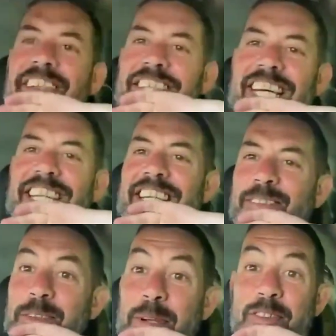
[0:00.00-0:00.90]
that it
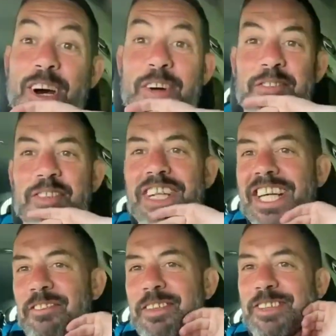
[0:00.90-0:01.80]
was a bit rough and it
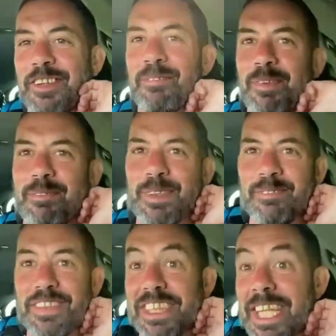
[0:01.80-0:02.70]
had a few drug problems and